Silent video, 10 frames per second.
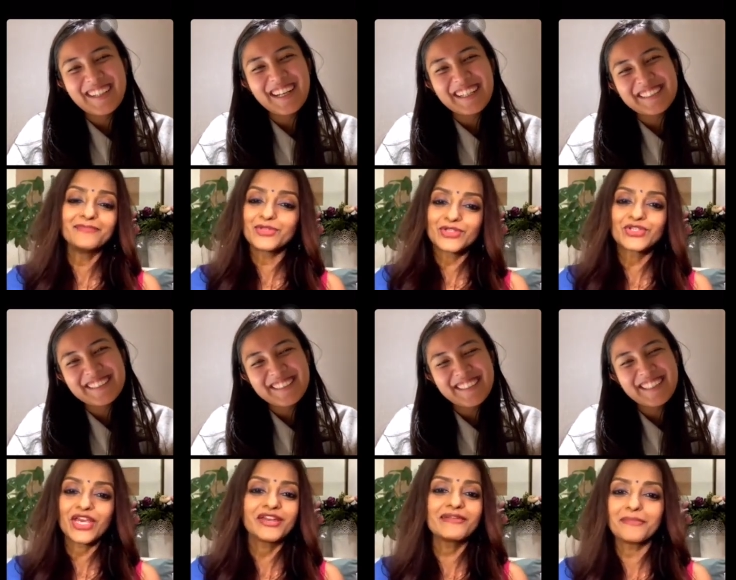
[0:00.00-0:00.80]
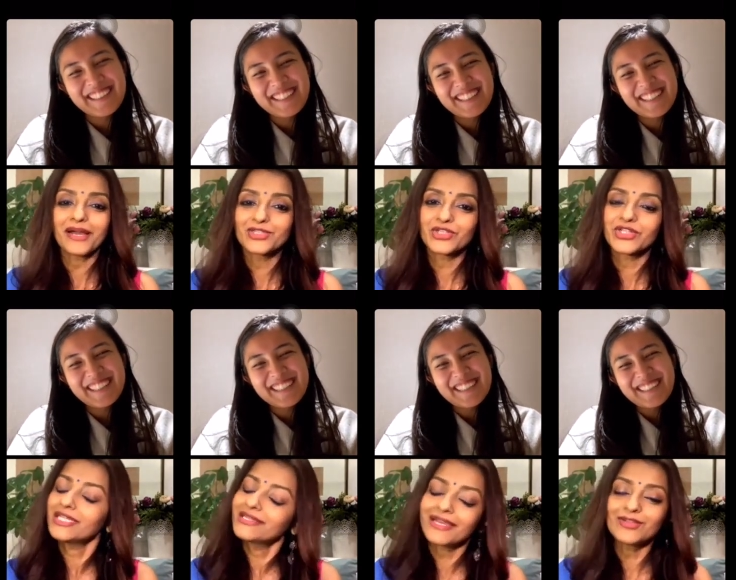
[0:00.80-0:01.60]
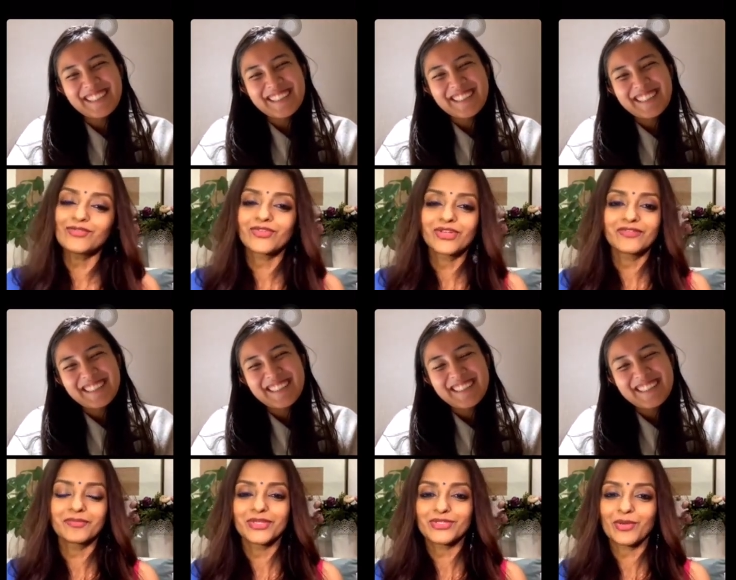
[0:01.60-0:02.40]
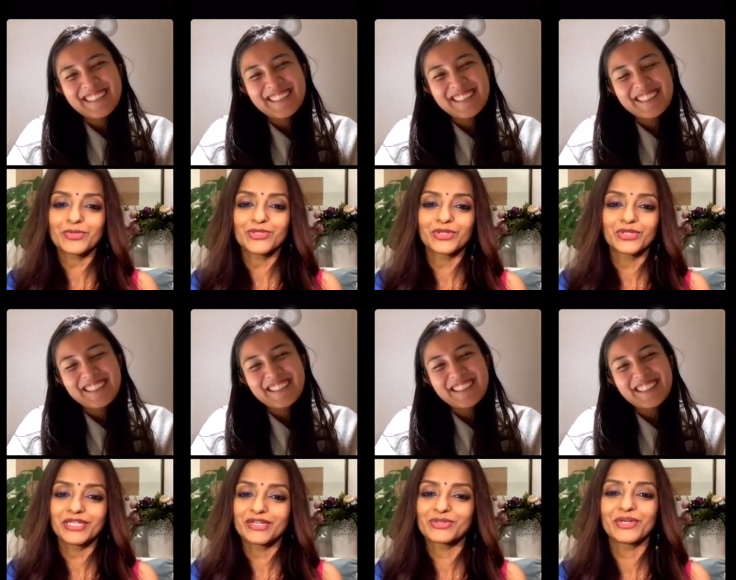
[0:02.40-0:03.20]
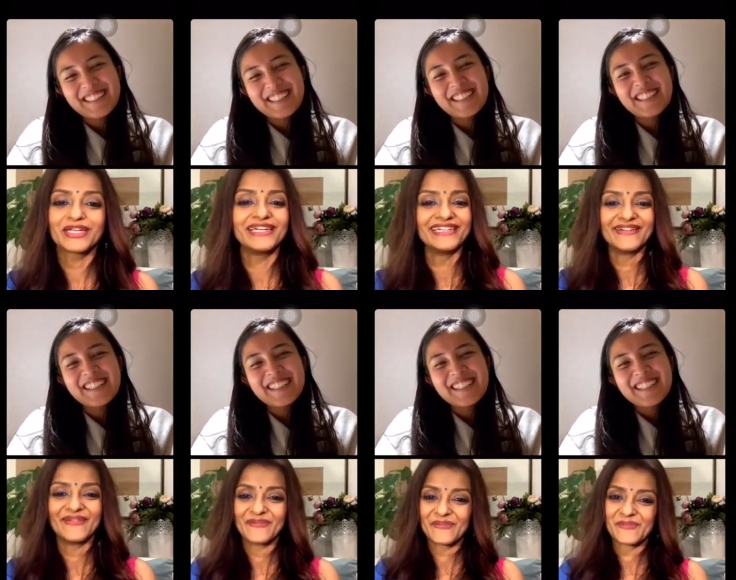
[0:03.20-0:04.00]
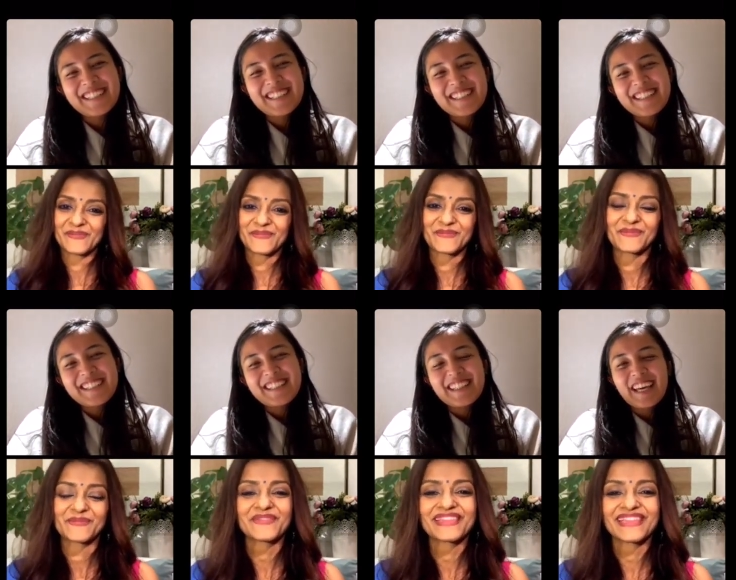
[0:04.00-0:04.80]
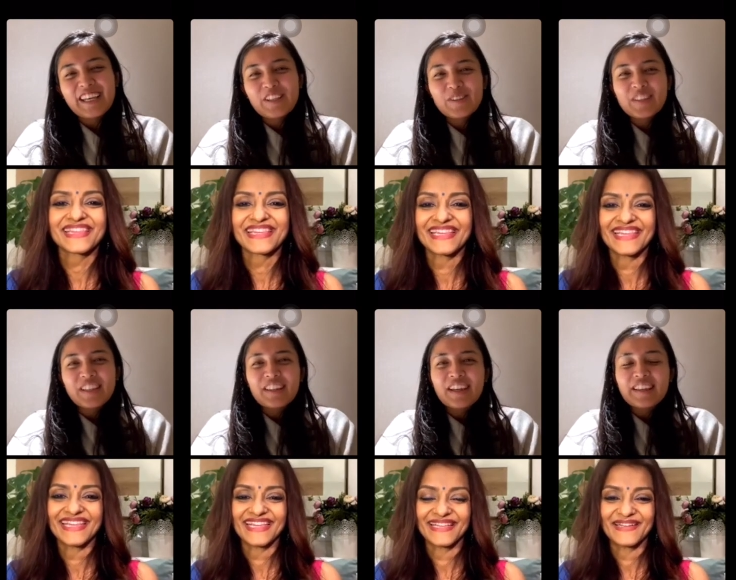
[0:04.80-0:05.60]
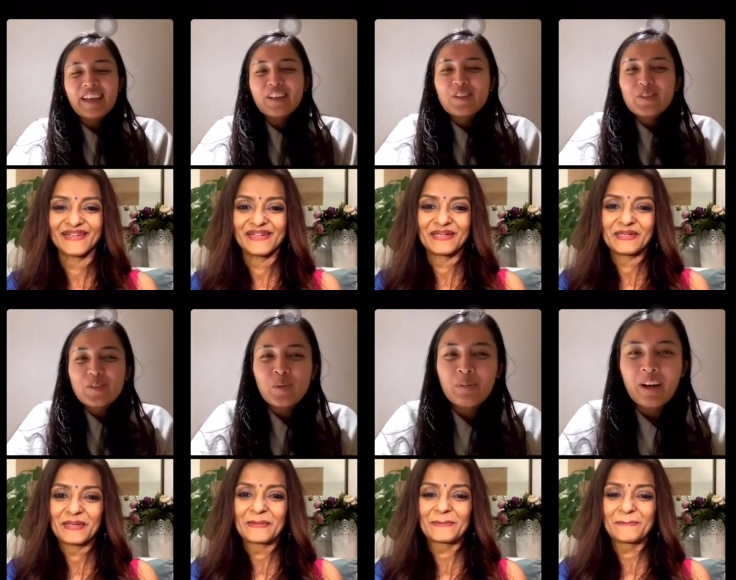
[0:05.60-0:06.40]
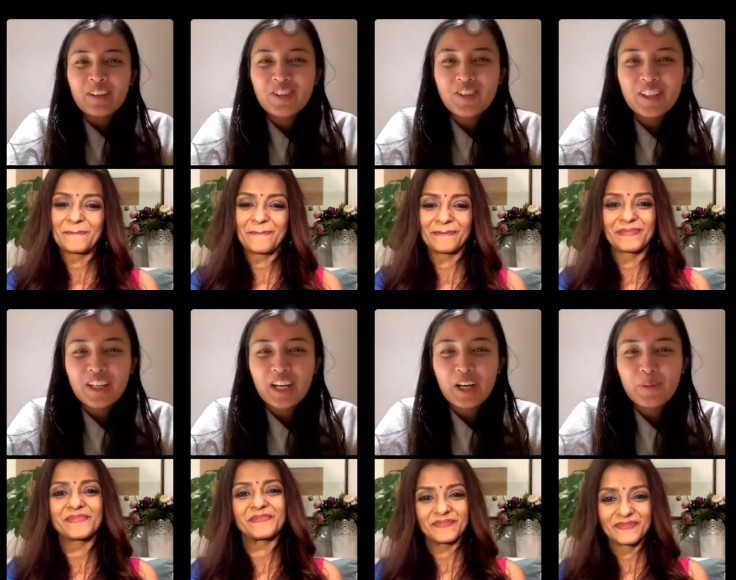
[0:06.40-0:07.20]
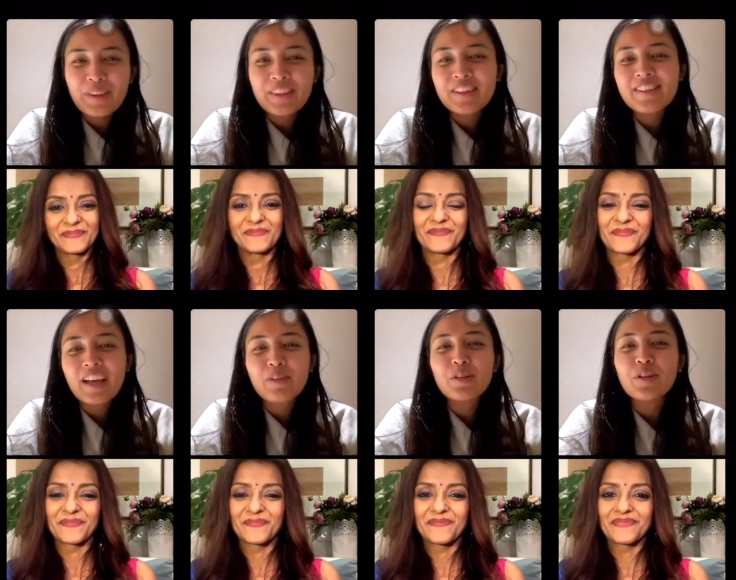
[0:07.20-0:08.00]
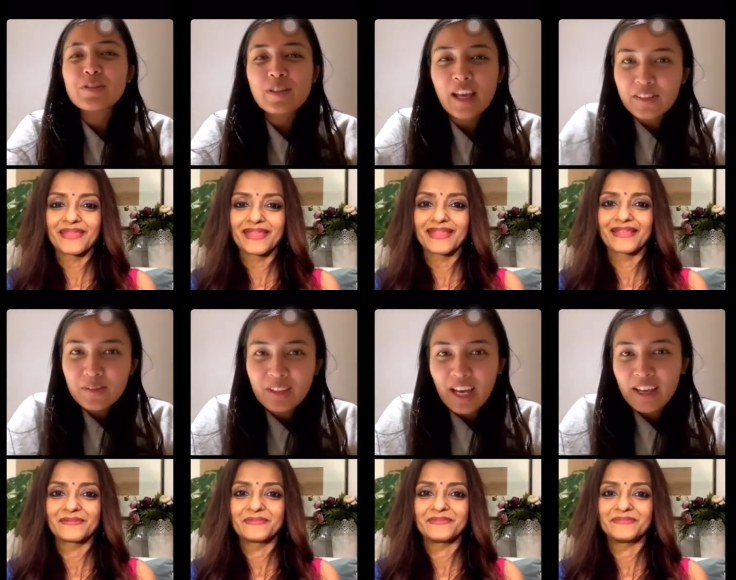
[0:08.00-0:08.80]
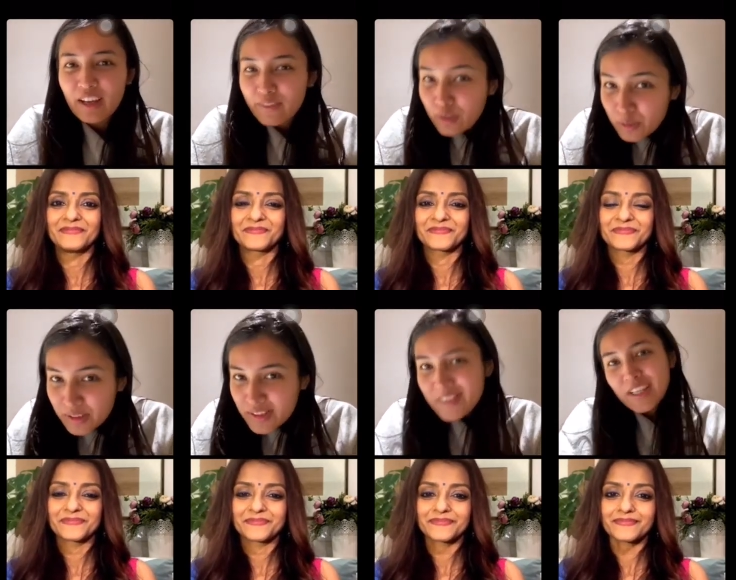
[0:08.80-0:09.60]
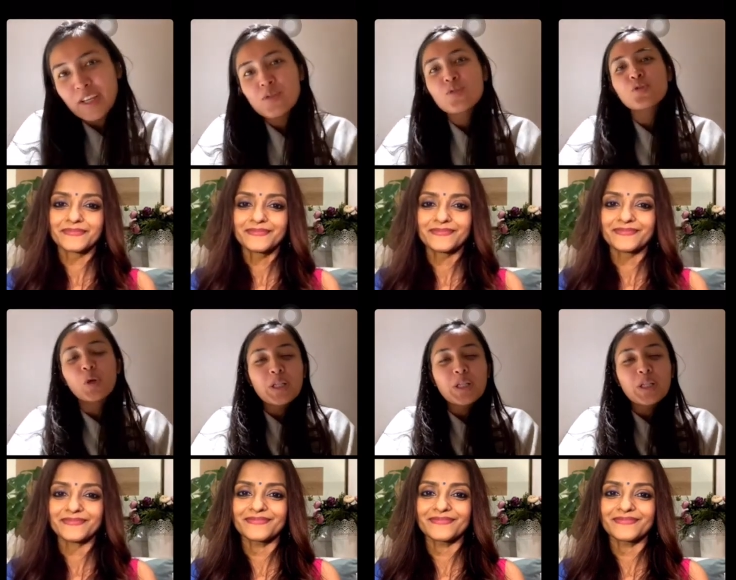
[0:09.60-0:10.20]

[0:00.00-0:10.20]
Speaker 1: just sharing my journey, and thank you for giving me this opportunity, Aishwarya.
Speaker 2: Thank you, Sandhya. Thank you so much. With this, I would also like to thank our viewers today who joined